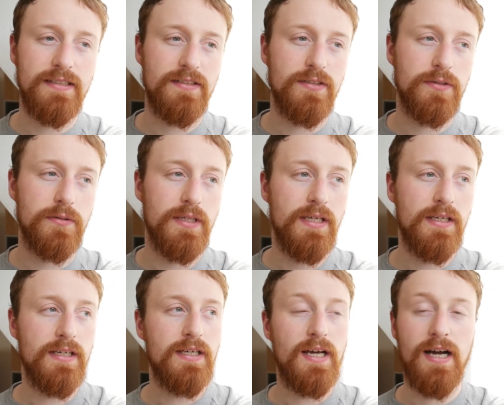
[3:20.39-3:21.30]
So
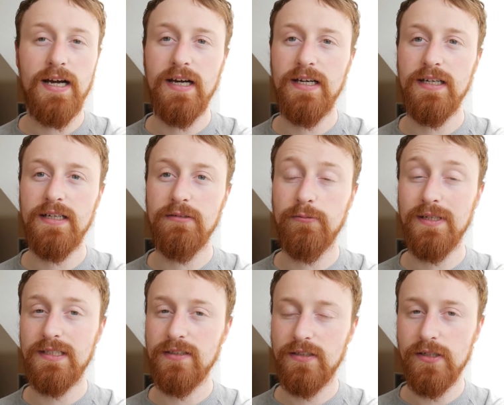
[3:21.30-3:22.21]
I
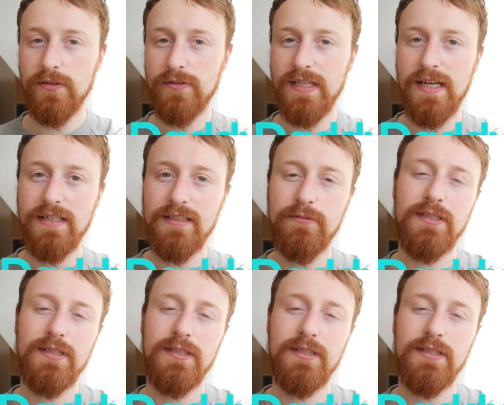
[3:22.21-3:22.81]
went to GoDaddy,